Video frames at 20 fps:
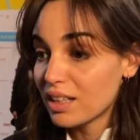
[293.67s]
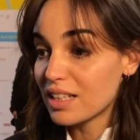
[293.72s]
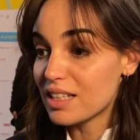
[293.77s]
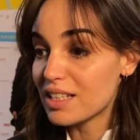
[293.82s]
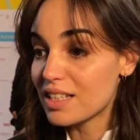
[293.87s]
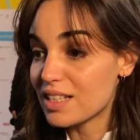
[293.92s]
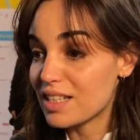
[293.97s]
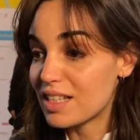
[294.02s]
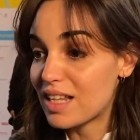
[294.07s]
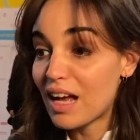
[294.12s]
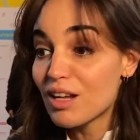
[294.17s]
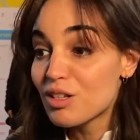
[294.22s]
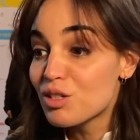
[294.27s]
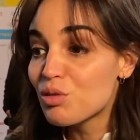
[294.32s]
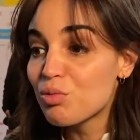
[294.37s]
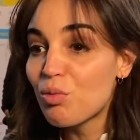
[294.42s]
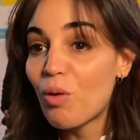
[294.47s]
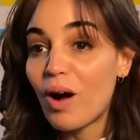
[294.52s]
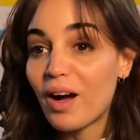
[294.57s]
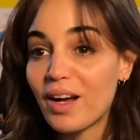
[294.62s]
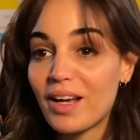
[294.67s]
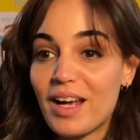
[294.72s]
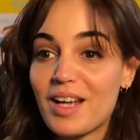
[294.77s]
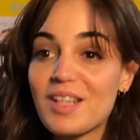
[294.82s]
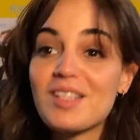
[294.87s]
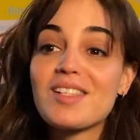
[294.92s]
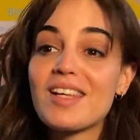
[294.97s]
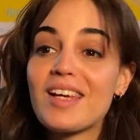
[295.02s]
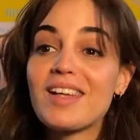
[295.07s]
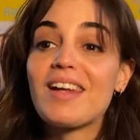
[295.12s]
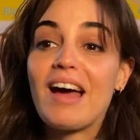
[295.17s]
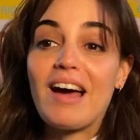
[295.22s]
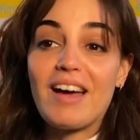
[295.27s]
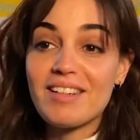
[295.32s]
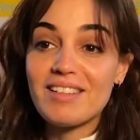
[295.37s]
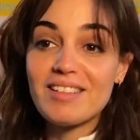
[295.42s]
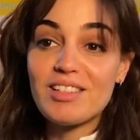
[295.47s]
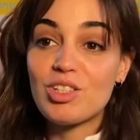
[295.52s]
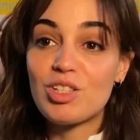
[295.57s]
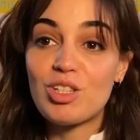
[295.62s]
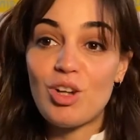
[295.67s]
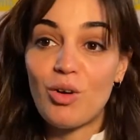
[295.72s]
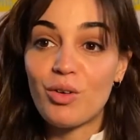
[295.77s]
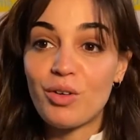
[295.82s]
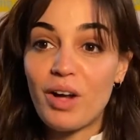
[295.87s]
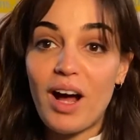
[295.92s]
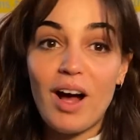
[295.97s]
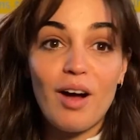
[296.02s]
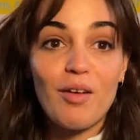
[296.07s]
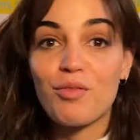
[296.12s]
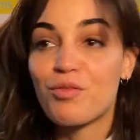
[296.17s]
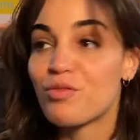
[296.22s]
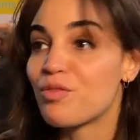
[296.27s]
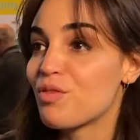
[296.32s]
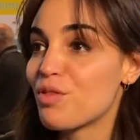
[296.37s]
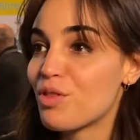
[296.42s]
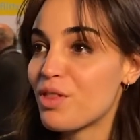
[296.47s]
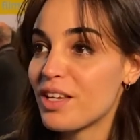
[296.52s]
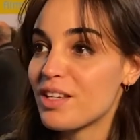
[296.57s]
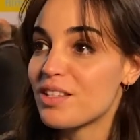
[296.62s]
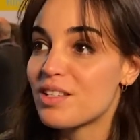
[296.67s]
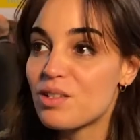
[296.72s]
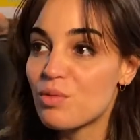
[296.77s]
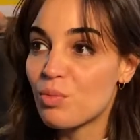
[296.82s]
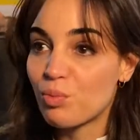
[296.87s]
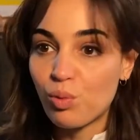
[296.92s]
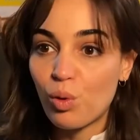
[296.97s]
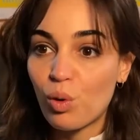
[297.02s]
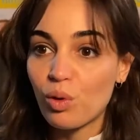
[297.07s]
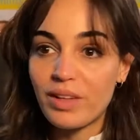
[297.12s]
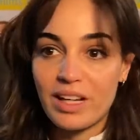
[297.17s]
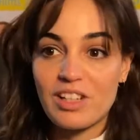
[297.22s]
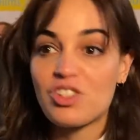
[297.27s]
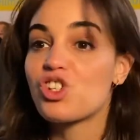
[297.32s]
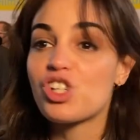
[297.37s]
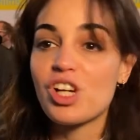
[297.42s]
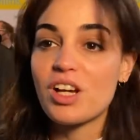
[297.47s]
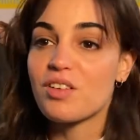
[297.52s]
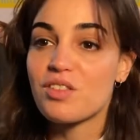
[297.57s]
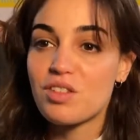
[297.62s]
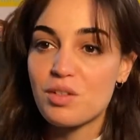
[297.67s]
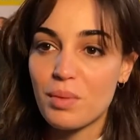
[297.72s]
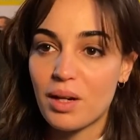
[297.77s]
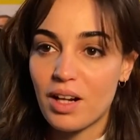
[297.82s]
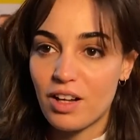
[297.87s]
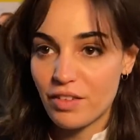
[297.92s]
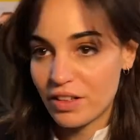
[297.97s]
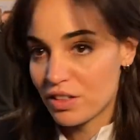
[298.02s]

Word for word: that's why I said I don't have this role that changes my life.